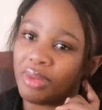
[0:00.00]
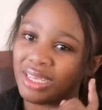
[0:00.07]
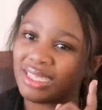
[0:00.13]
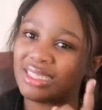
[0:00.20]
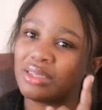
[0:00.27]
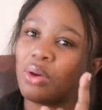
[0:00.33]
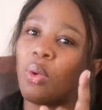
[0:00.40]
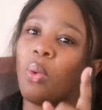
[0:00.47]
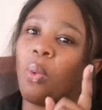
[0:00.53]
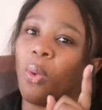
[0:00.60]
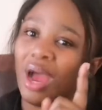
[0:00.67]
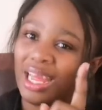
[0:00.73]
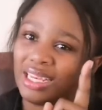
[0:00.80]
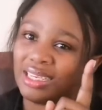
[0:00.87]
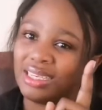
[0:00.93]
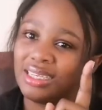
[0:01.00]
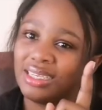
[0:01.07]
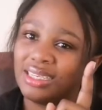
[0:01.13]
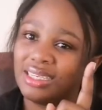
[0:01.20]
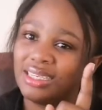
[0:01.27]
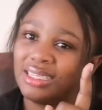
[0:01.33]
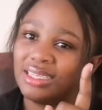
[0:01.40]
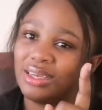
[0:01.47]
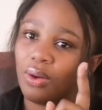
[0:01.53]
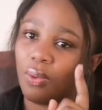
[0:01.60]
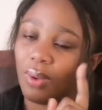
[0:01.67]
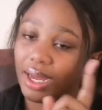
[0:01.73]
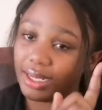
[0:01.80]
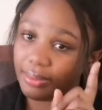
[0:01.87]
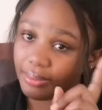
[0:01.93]
you miss one
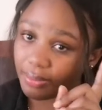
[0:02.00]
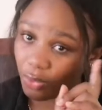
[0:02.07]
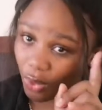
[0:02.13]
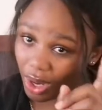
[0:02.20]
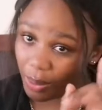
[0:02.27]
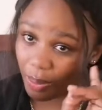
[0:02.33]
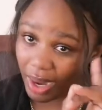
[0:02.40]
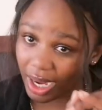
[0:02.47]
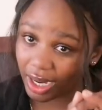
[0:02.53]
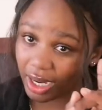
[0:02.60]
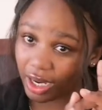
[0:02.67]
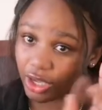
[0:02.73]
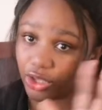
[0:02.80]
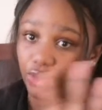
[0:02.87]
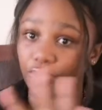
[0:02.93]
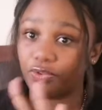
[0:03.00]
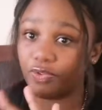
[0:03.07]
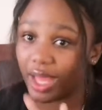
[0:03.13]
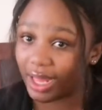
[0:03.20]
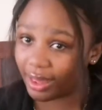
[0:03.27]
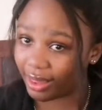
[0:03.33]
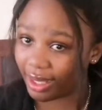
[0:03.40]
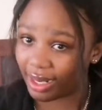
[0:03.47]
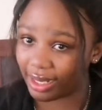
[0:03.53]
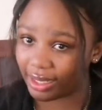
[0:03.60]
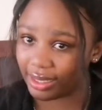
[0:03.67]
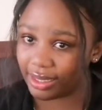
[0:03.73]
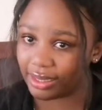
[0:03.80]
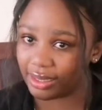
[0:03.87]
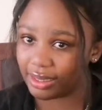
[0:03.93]
mark, you fail the
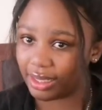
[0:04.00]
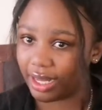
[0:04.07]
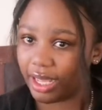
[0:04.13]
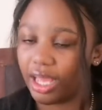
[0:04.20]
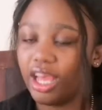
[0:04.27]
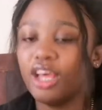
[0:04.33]
learners.